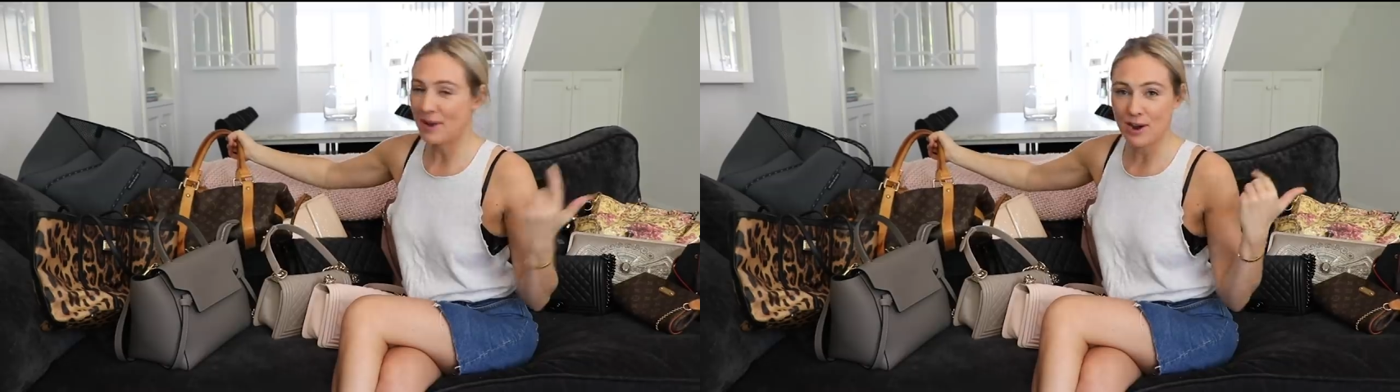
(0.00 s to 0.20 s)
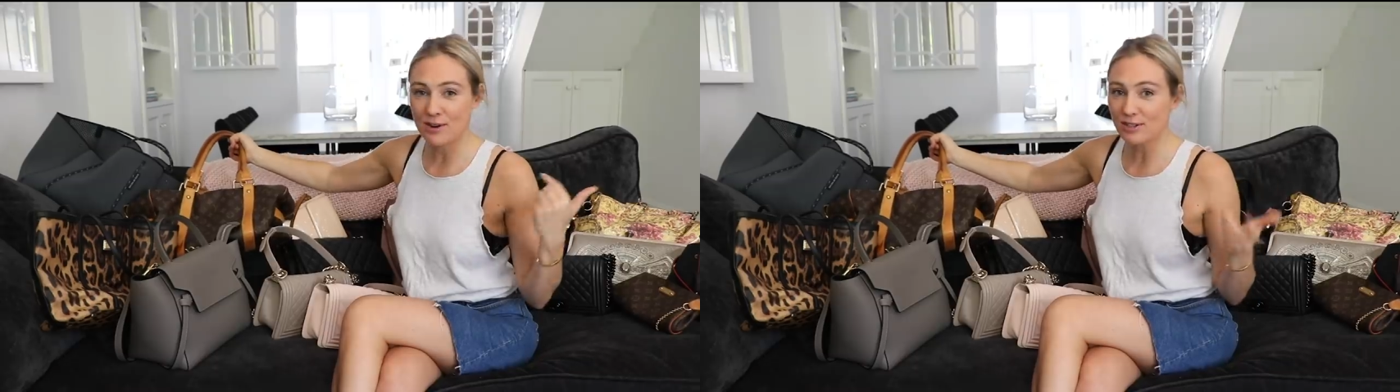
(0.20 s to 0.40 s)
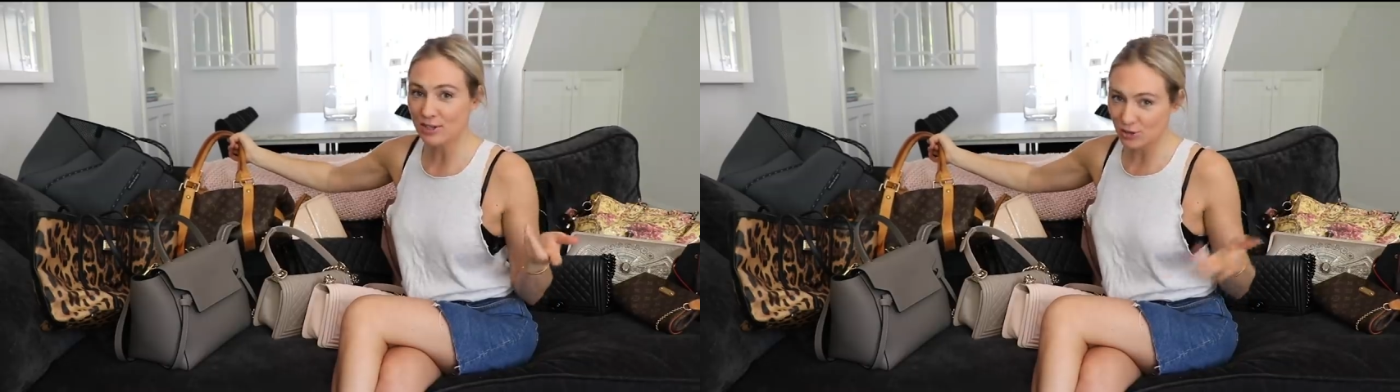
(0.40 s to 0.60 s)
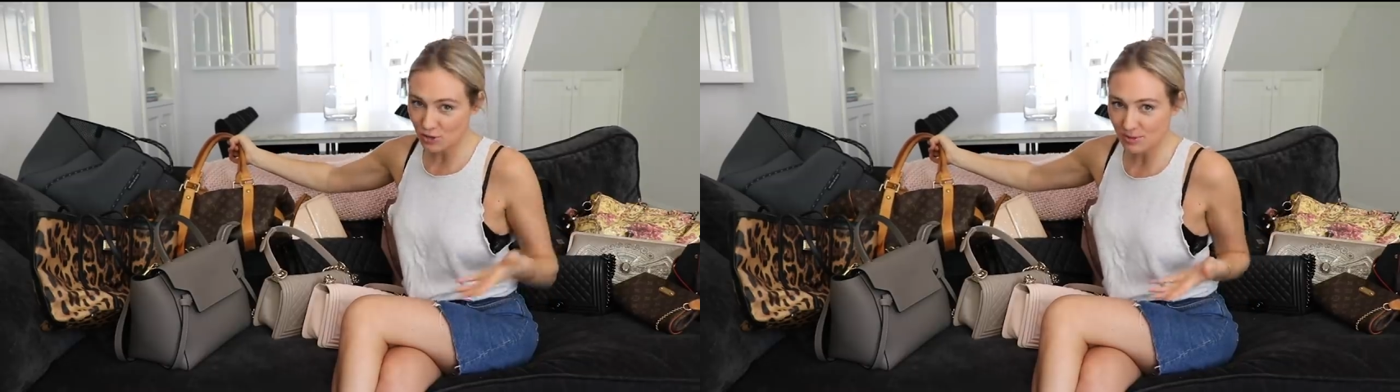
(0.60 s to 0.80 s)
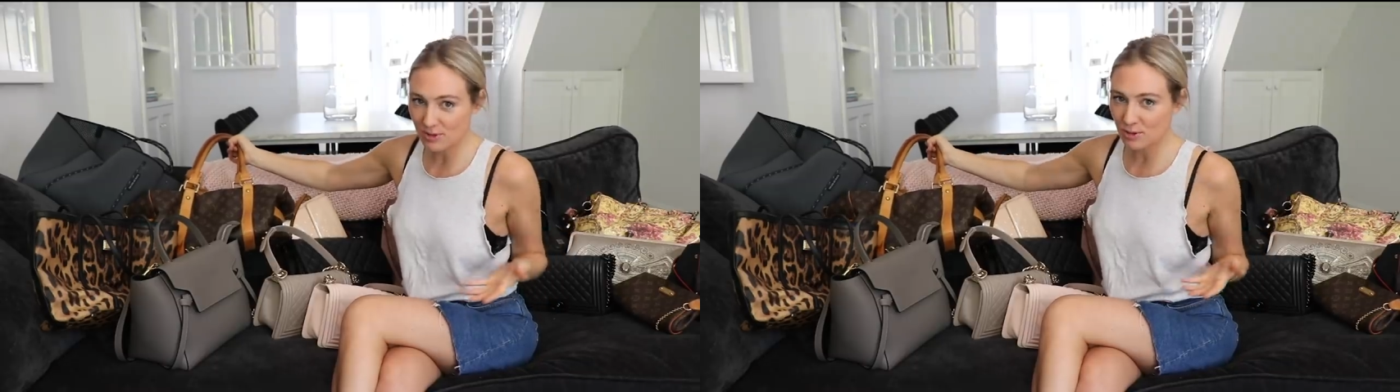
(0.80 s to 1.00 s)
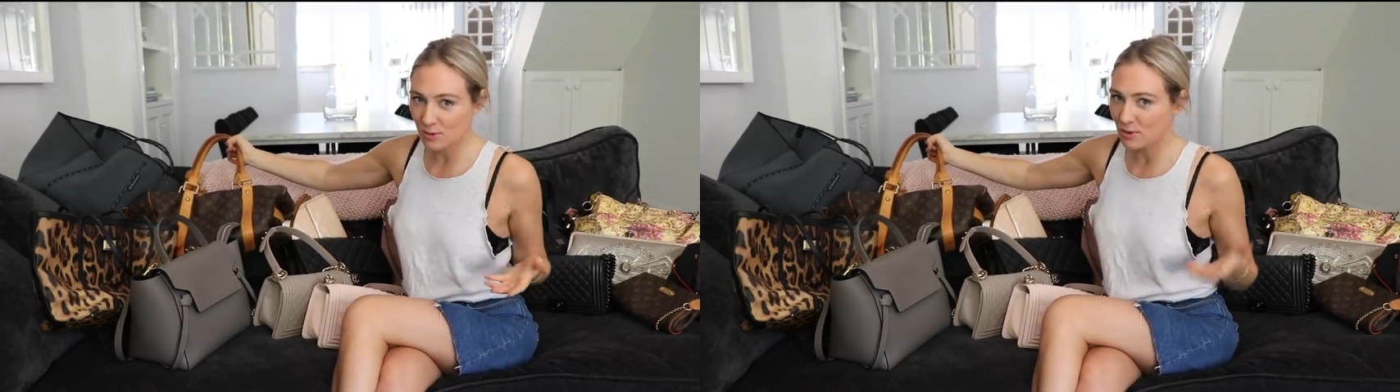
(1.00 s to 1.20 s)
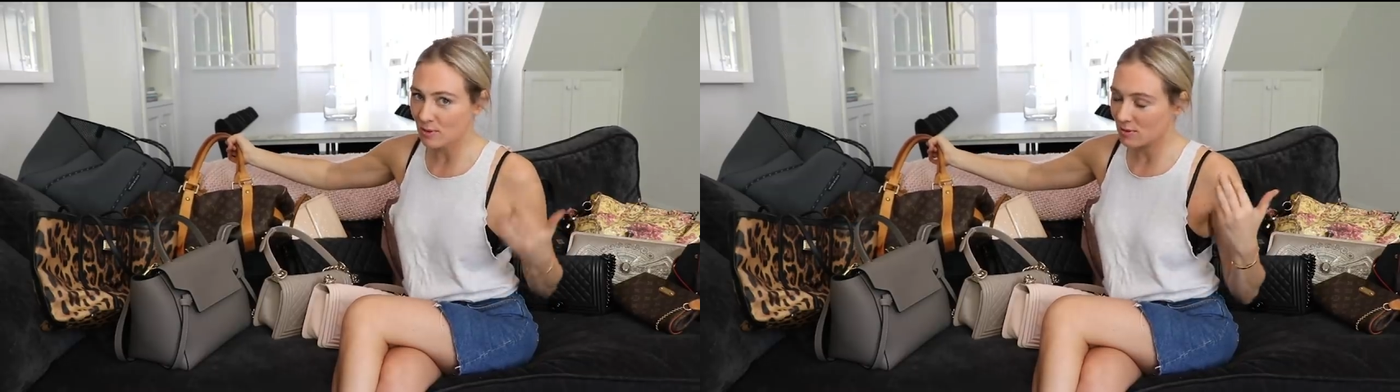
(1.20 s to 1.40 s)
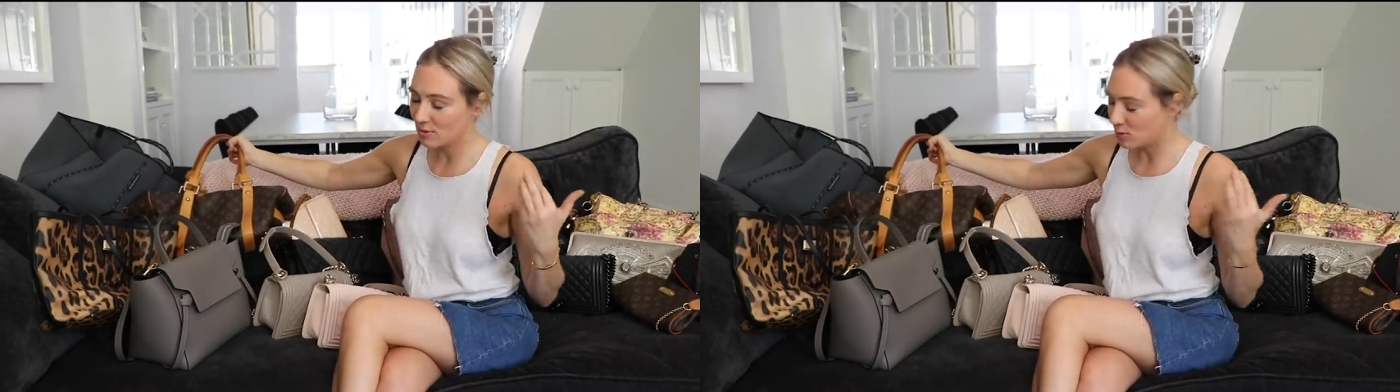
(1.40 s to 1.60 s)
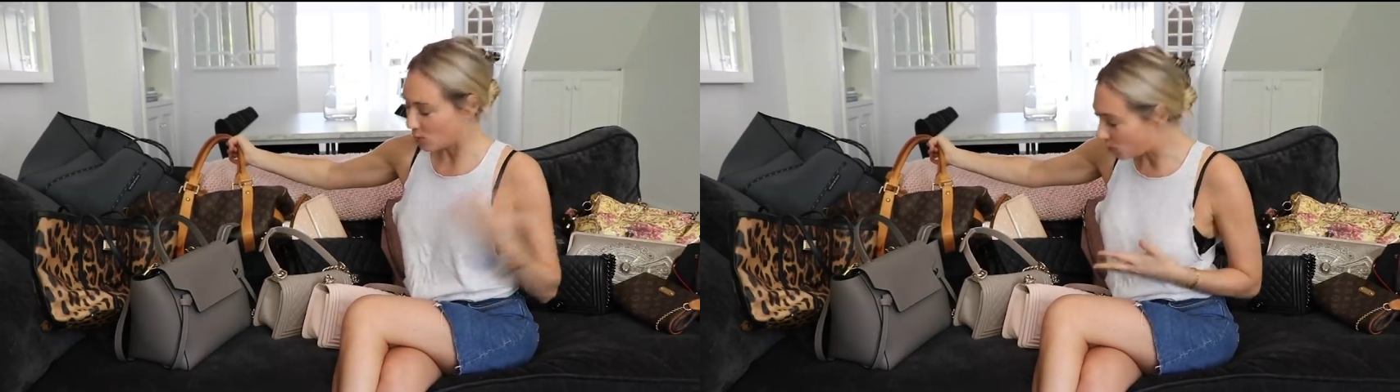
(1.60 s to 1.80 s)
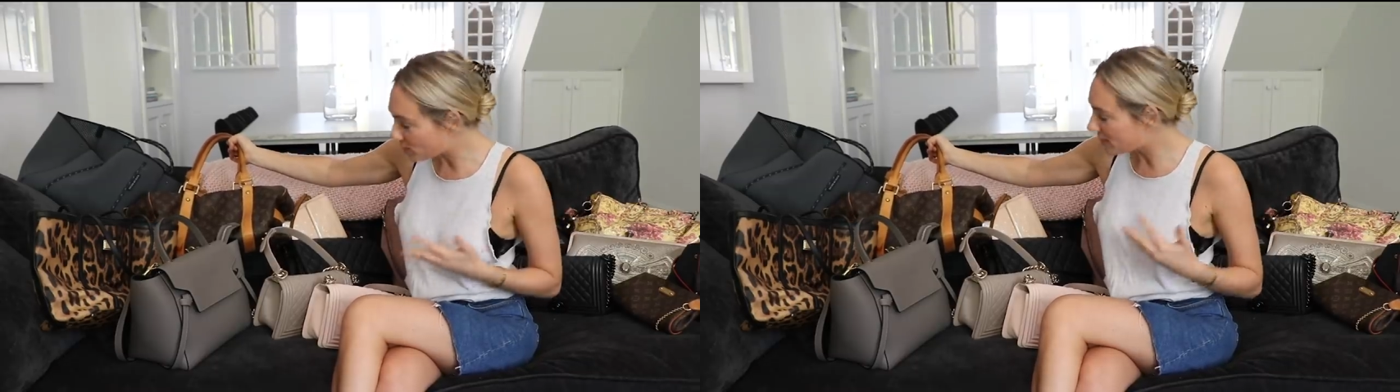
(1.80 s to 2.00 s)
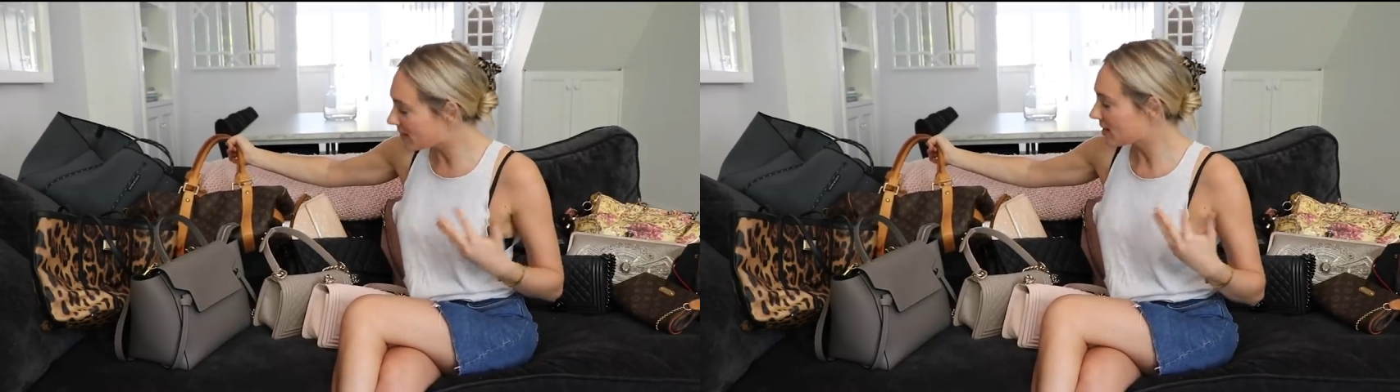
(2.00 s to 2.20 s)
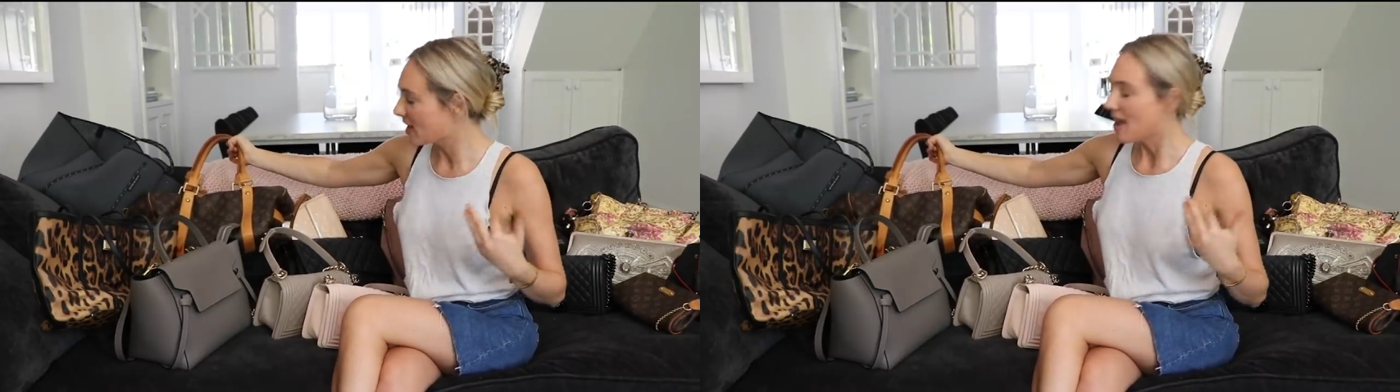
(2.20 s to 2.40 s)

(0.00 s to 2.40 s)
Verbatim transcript: parents contributed towards, towards it